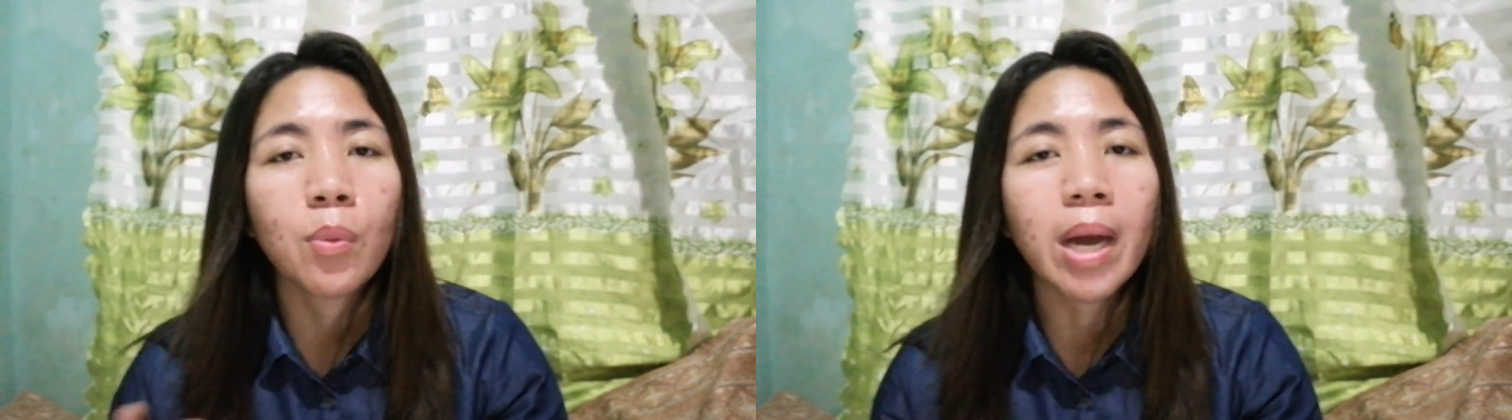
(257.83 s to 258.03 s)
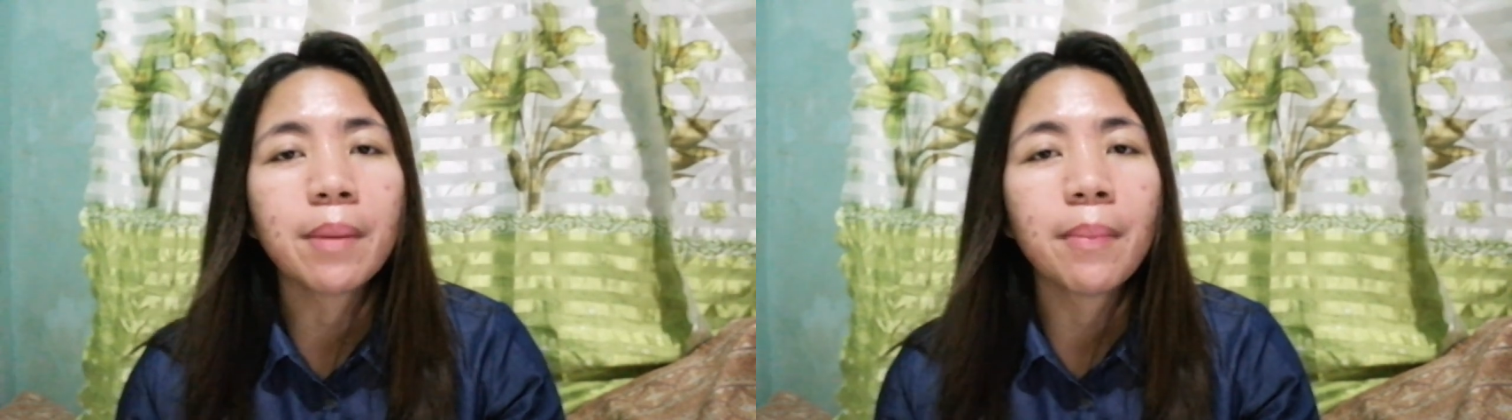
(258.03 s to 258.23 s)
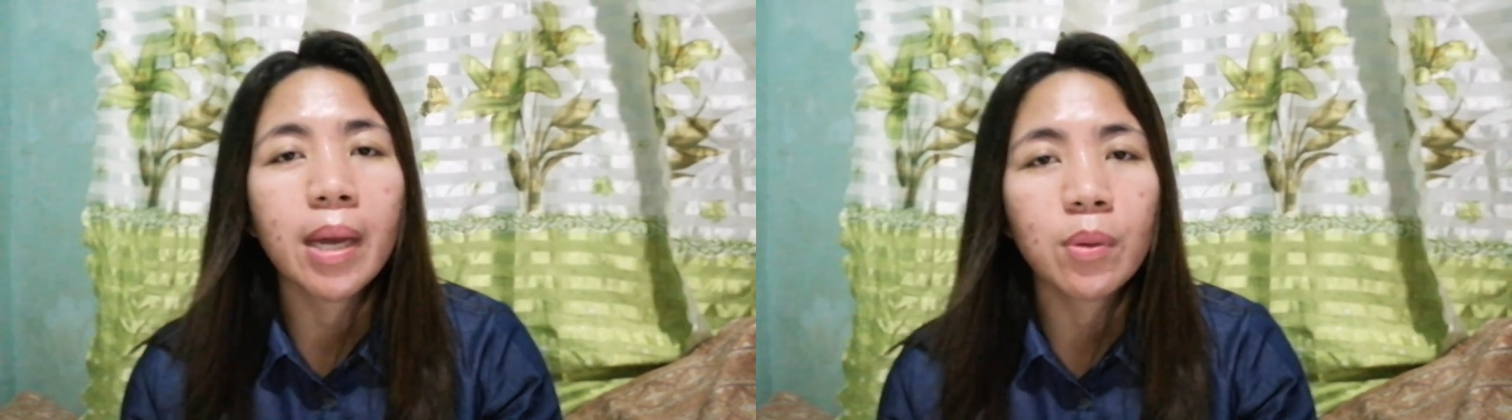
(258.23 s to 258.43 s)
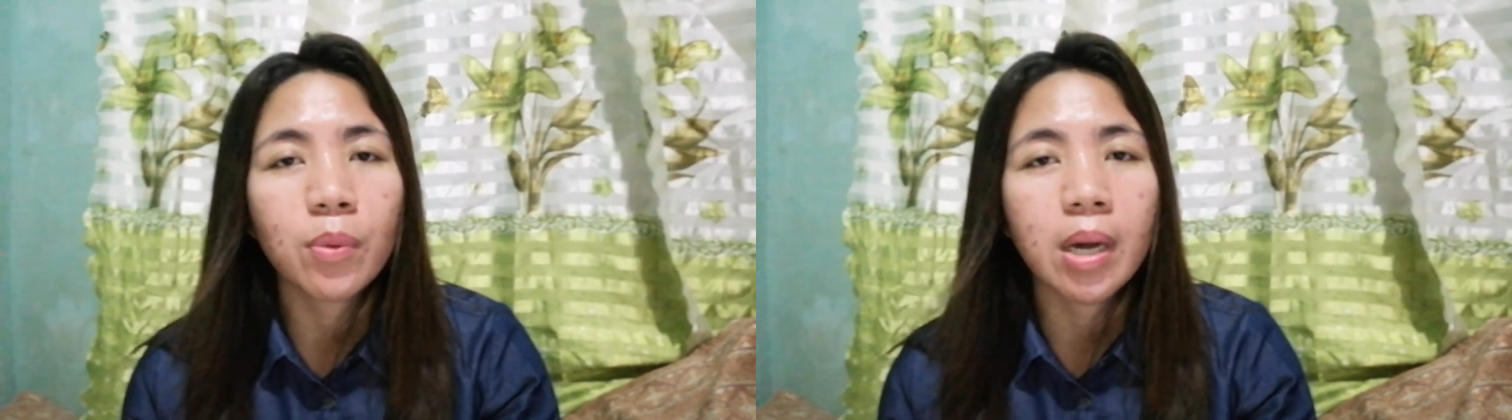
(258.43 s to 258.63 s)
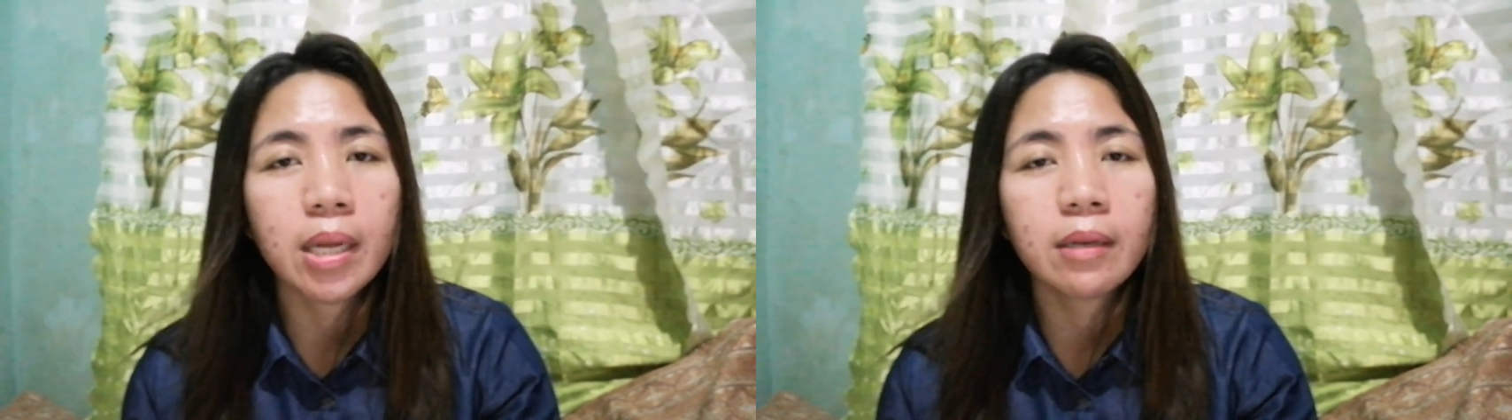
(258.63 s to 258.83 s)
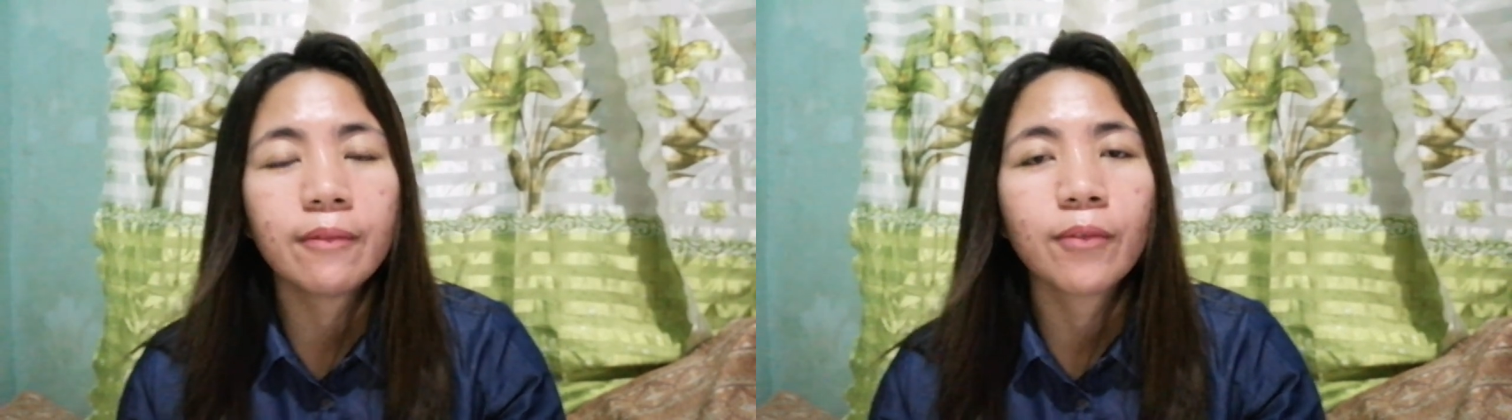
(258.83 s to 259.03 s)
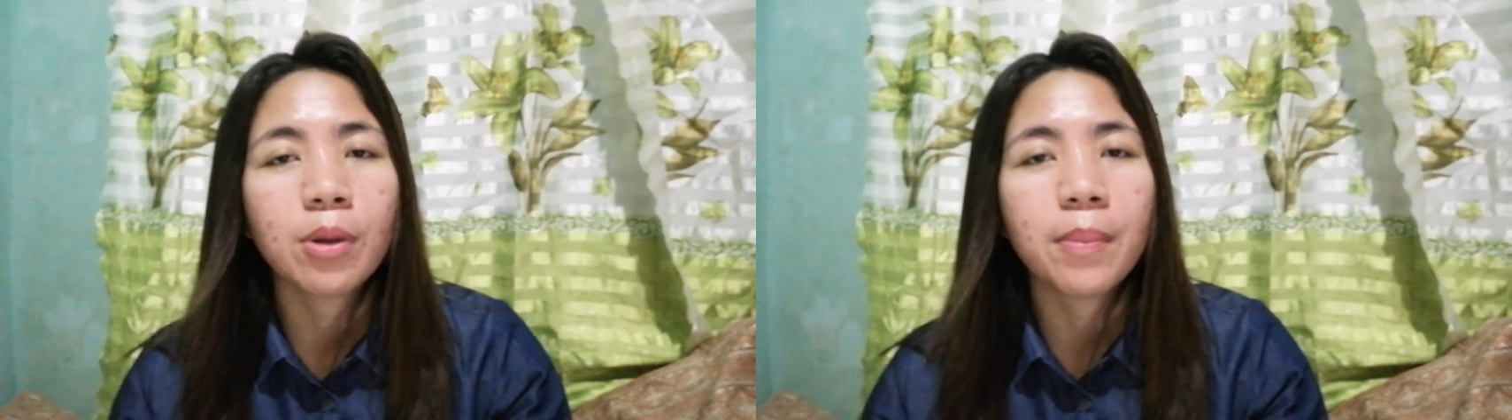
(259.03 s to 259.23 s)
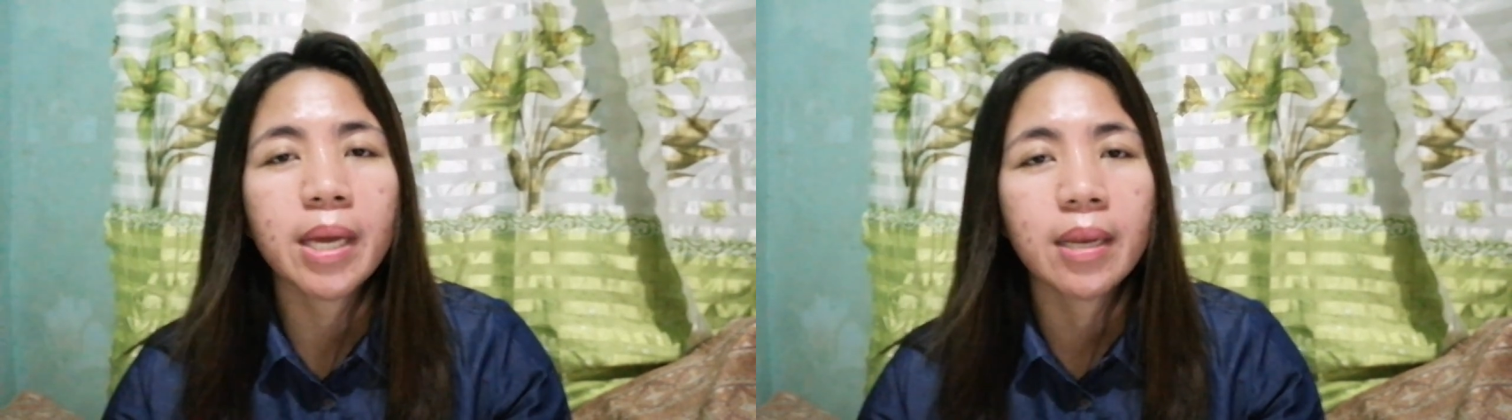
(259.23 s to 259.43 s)
one by one
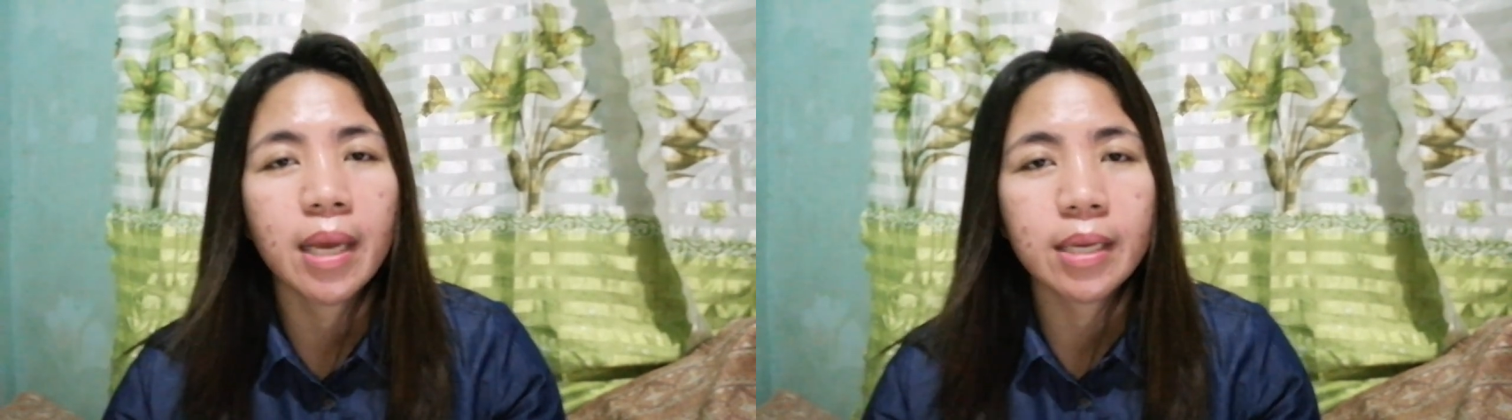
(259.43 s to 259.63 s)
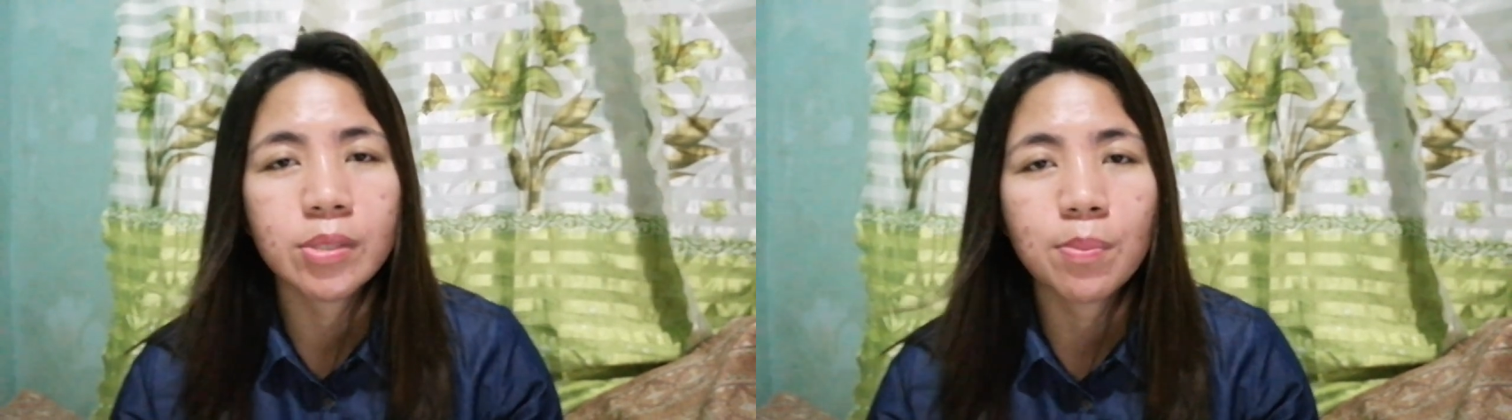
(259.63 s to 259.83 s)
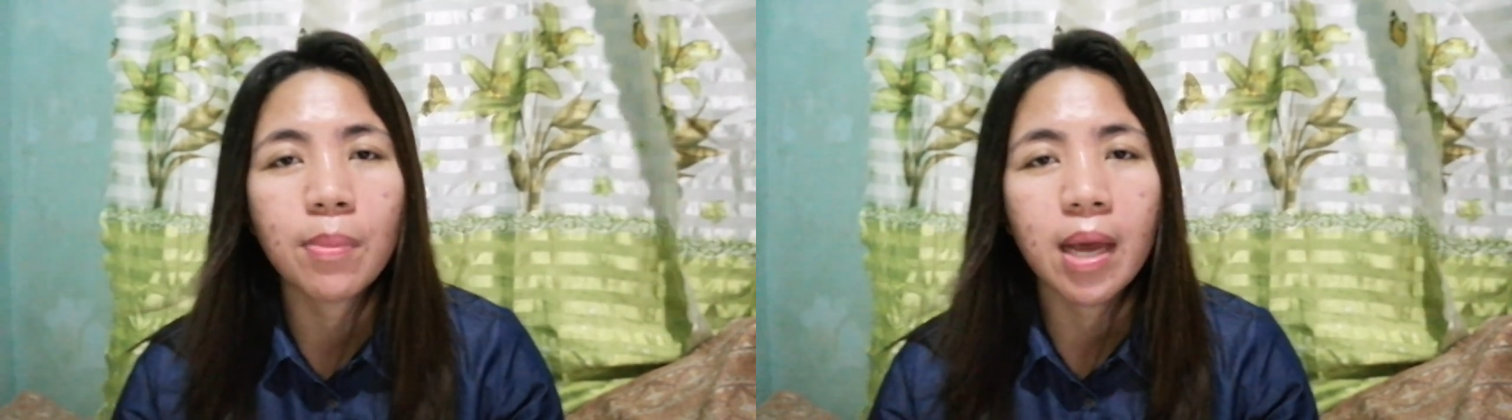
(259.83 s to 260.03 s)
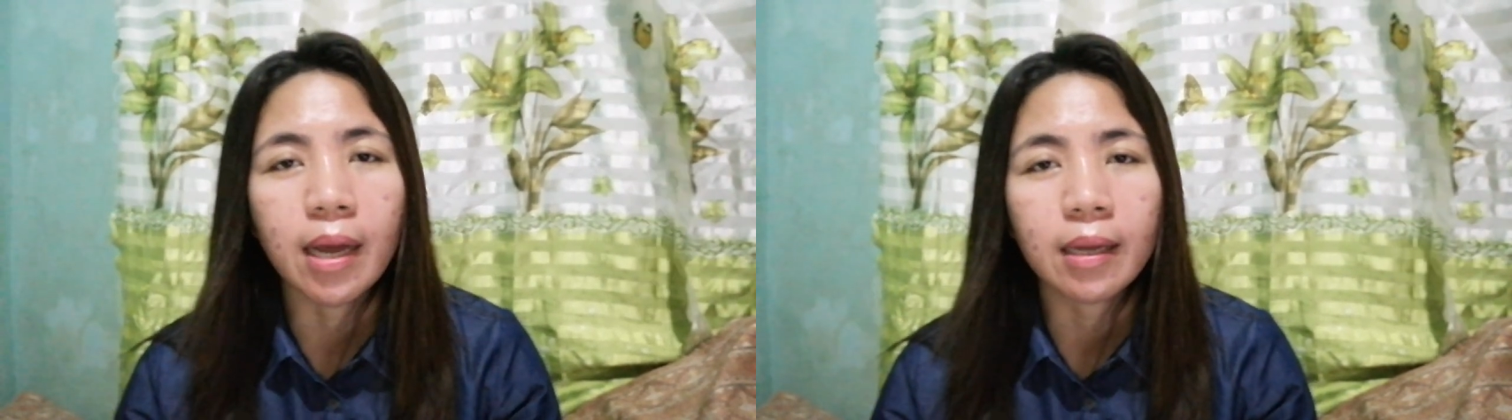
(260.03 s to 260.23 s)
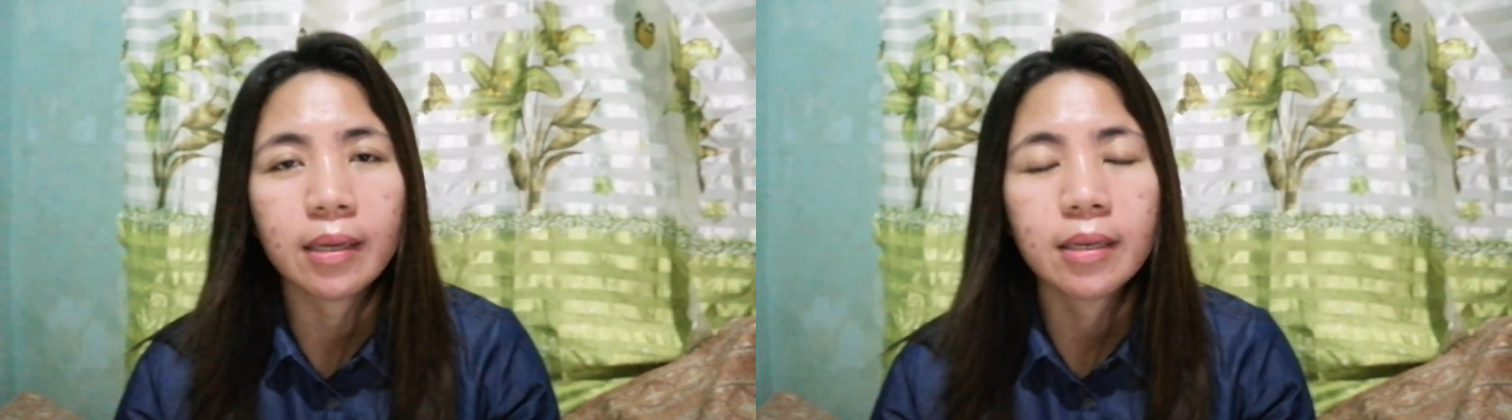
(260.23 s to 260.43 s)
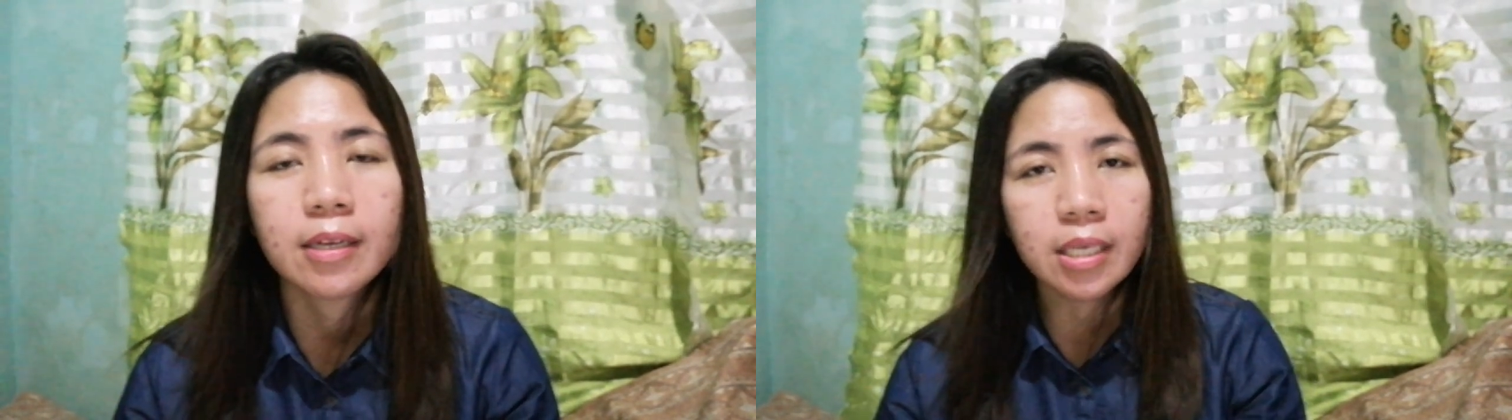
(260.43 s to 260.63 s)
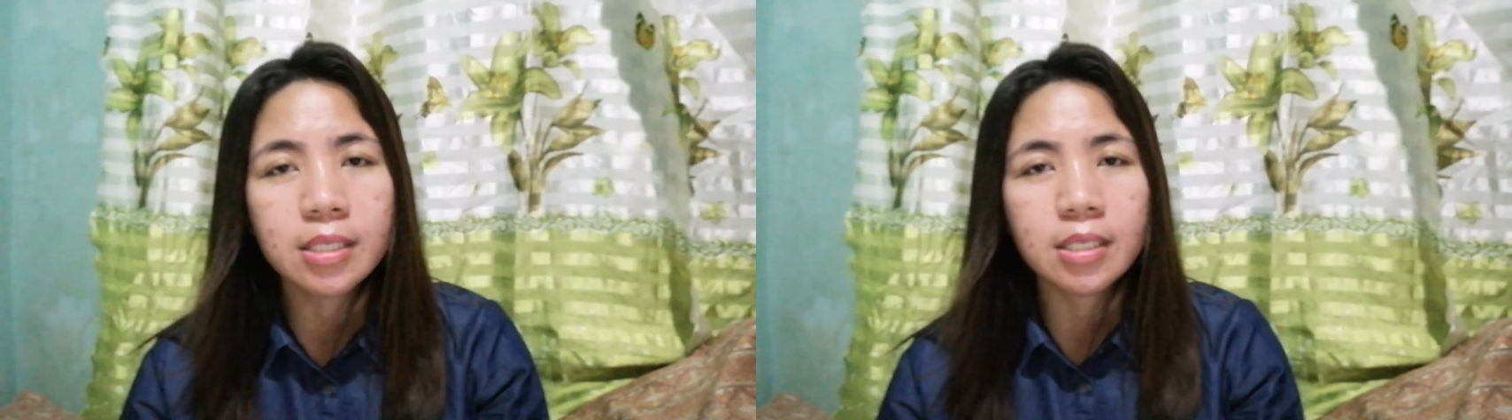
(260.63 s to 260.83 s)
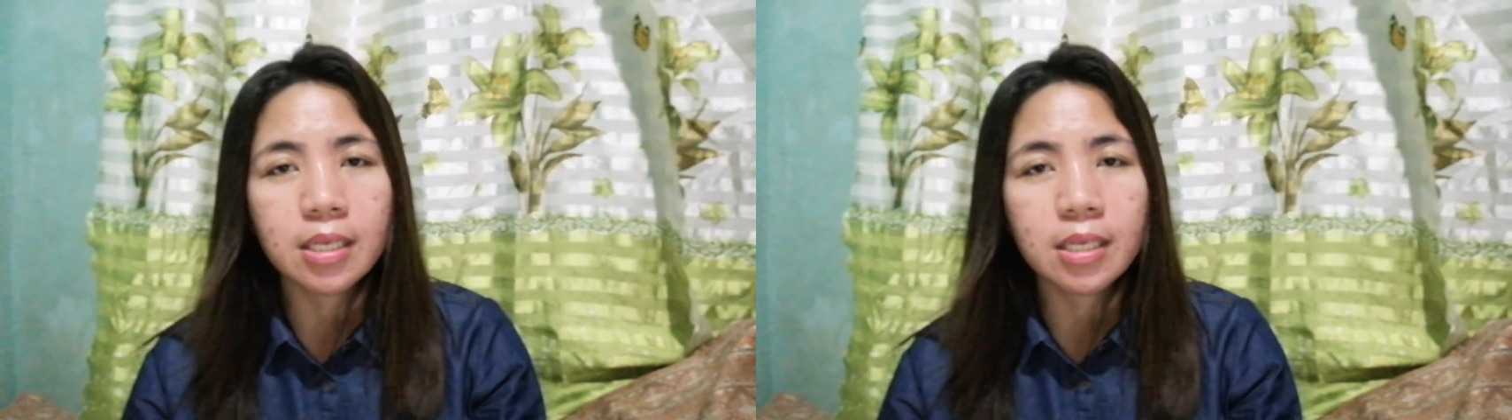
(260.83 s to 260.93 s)
for my next vlog. Next